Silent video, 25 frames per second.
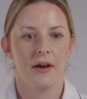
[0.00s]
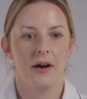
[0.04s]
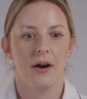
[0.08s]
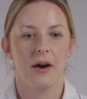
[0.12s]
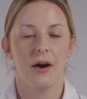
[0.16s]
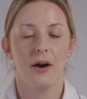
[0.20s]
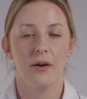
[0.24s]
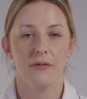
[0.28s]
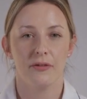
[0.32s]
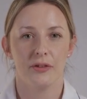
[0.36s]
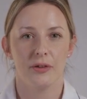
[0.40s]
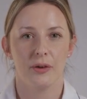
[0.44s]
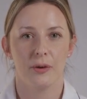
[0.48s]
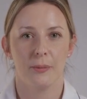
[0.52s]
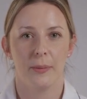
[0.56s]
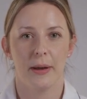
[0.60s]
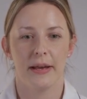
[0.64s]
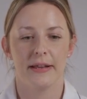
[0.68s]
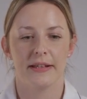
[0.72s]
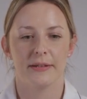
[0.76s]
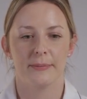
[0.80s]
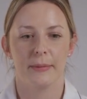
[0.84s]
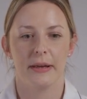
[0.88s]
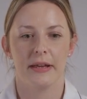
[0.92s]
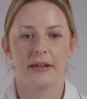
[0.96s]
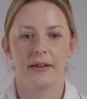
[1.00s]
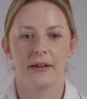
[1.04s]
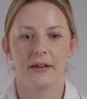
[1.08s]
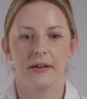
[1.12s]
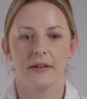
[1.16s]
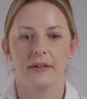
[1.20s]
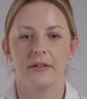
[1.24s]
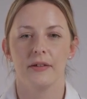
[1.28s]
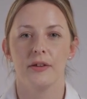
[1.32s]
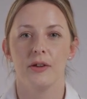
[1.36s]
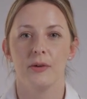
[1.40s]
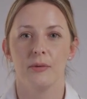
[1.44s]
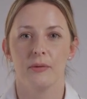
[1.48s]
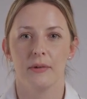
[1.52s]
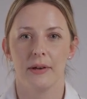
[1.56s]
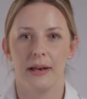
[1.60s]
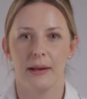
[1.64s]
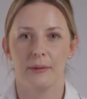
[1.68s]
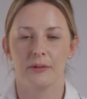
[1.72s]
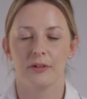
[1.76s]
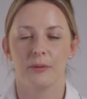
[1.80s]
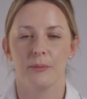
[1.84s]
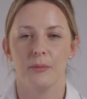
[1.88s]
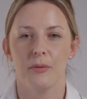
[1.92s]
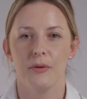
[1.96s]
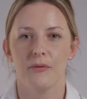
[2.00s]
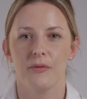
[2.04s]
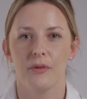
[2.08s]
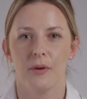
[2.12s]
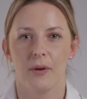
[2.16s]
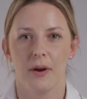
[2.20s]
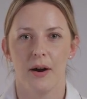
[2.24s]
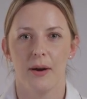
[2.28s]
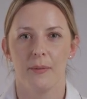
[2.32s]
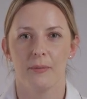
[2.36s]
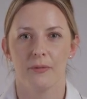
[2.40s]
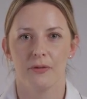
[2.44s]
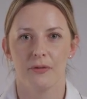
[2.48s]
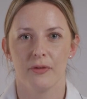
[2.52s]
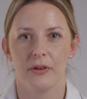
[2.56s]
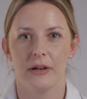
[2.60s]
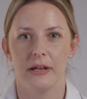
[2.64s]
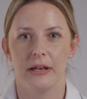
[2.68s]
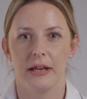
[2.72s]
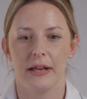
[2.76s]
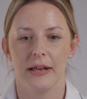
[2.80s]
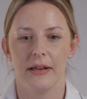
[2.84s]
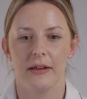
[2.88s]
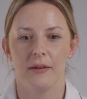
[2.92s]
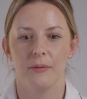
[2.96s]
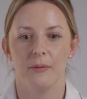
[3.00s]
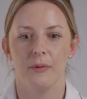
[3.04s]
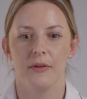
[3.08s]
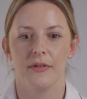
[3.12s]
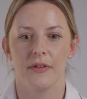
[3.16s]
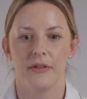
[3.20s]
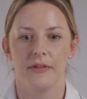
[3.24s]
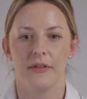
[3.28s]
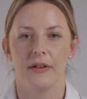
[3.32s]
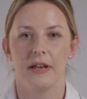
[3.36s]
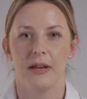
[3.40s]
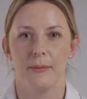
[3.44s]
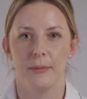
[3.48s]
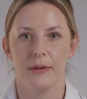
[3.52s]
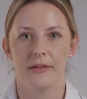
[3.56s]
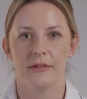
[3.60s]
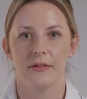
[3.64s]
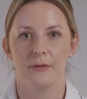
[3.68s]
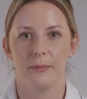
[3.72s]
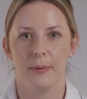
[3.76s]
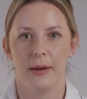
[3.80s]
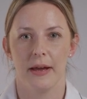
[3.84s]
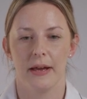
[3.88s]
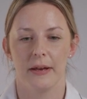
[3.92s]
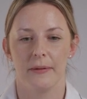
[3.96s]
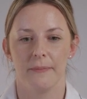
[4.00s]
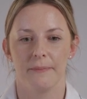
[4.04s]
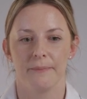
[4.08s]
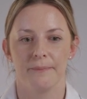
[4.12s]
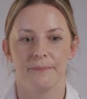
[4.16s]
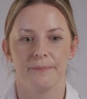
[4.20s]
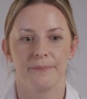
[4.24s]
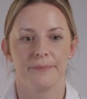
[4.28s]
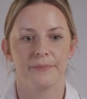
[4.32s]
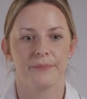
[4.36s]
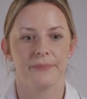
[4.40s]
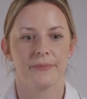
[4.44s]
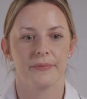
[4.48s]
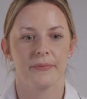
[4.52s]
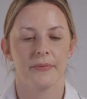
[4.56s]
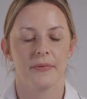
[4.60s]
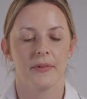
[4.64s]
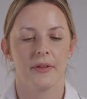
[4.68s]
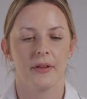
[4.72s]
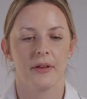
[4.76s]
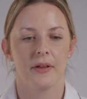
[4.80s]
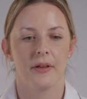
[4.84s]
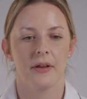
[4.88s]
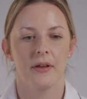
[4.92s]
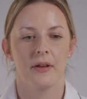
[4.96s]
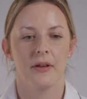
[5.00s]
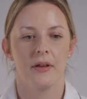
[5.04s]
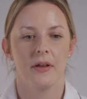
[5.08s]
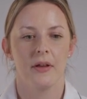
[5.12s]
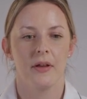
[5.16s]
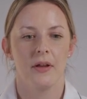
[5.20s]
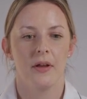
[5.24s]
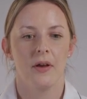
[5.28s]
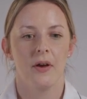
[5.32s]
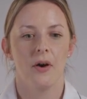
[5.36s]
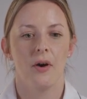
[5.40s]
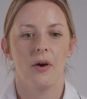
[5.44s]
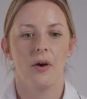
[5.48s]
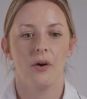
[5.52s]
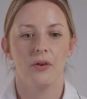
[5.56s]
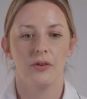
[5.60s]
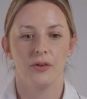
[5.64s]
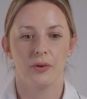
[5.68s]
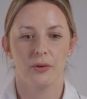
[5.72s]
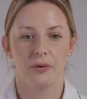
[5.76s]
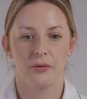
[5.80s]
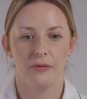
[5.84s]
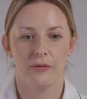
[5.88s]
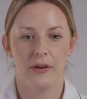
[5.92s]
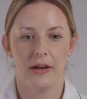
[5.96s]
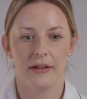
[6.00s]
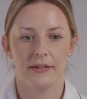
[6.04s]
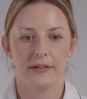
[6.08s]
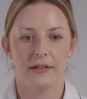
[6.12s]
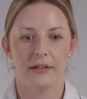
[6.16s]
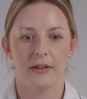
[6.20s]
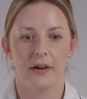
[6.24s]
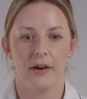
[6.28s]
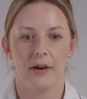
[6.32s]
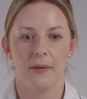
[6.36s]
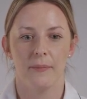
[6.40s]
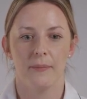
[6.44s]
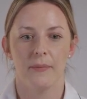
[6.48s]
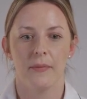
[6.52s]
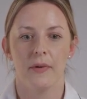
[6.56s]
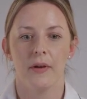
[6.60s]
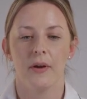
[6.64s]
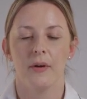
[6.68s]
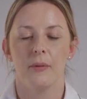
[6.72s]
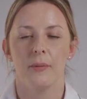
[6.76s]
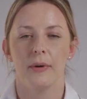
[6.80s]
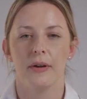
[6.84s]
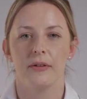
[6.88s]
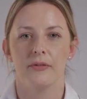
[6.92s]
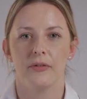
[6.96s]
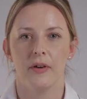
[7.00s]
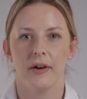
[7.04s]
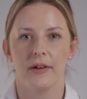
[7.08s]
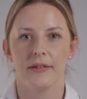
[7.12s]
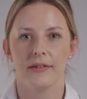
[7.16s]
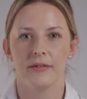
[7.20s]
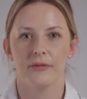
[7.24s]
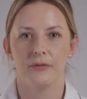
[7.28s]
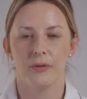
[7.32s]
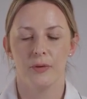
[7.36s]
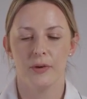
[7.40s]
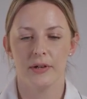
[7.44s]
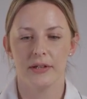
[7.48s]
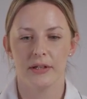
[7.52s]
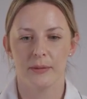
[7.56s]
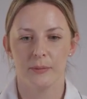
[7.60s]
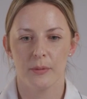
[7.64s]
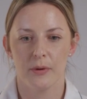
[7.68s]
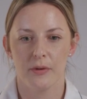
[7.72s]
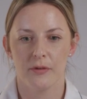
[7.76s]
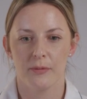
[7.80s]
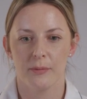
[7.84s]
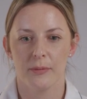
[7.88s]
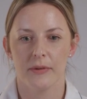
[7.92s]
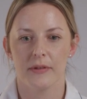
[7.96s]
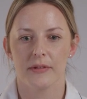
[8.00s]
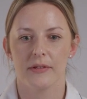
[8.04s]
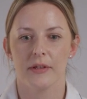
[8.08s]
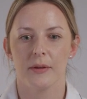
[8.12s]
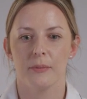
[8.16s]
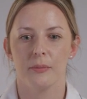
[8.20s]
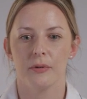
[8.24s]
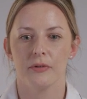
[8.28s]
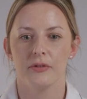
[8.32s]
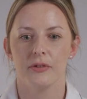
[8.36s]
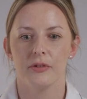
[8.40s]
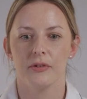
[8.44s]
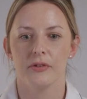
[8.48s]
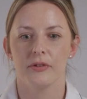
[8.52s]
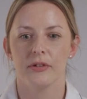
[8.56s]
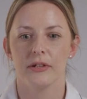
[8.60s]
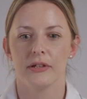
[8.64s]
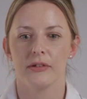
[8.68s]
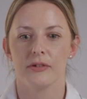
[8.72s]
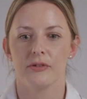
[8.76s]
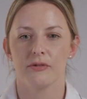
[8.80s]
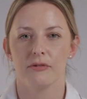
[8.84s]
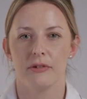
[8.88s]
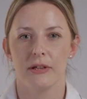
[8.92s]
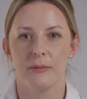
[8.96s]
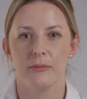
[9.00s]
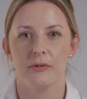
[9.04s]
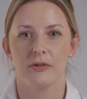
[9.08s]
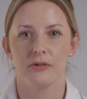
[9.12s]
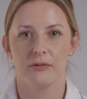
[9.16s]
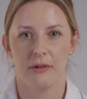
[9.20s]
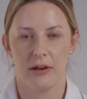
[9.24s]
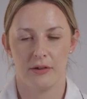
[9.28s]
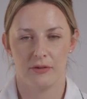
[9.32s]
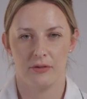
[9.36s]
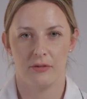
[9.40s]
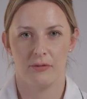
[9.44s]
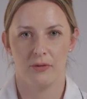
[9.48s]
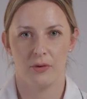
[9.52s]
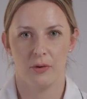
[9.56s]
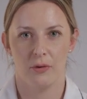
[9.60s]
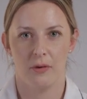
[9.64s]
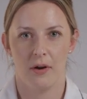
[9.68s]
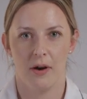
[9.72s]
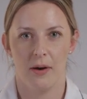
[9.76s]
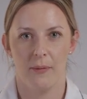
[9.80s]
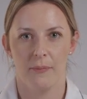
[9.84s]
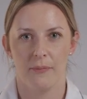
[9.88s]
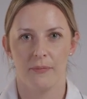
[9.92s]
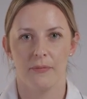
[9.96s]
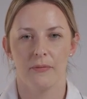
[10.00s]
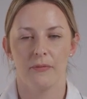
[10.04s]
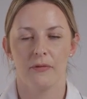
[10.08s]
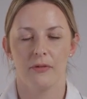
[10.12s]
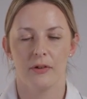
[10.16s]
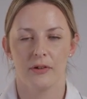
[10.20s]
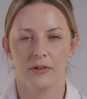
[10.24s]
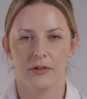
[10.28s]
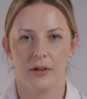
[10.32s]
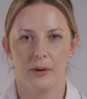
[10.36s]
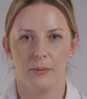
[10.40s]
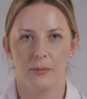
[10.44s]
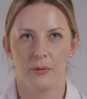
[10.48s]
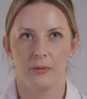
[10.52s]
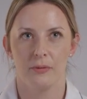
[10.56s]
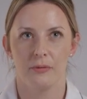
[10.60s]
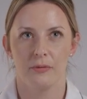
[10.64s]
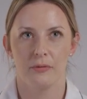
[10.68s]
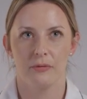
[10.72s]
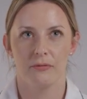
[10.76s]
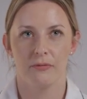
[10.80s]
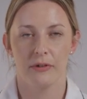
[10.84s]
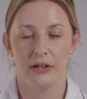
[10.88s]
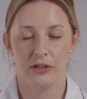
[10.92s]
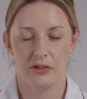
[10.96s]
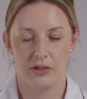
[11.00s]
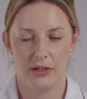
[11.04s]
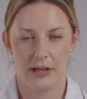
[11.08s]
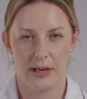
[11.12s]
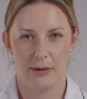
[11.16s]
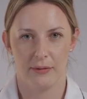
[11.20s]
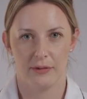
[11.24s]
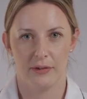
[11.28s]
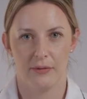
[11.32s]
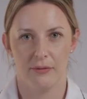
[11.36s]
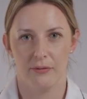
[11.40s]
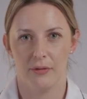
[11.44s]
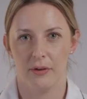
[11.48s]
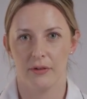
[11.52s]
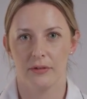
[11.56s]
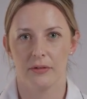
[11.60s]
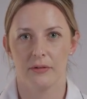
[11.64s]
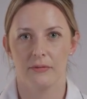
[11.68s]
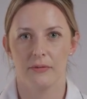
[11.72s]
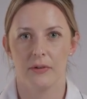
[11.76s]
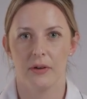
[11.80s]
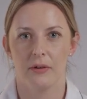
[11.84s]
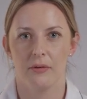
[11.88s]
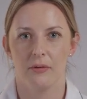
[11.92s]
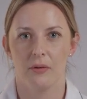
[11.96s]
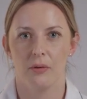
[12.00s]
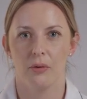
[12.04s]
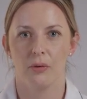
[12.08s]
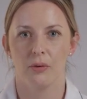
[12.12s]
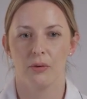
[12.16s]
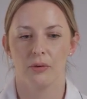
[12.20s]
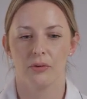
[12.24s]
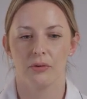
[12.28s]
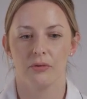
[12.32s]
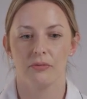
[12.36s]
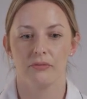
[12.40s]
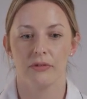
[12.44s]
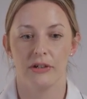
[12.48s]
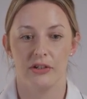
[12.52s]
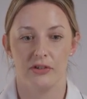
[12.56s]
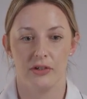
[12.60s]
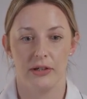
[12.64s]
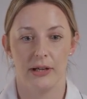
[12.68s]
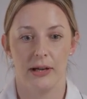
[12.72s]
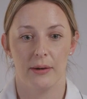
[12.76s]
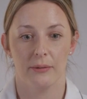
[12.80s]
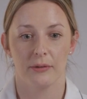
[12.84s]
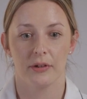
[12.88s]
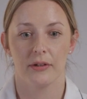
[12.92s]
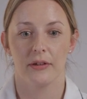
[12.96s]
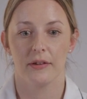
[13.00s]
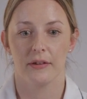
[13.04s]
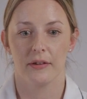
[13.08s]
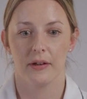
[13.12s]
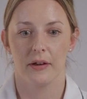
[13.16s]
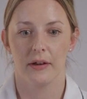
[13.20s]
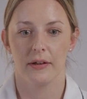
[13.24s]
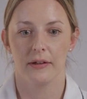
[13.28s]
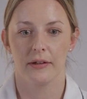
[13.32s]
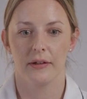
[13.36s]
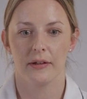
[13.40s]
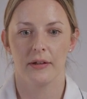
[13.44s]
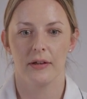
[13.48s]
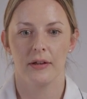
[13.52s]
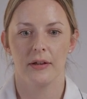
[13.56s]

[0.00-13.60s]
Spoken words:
After your pacemaker, you are allowed to move your arm freely within the limits of pain. On your affected arm, we advise avoiding movements that produce an extreme stretch of your arm, for example, reaching out in front of you or reaching out to the side.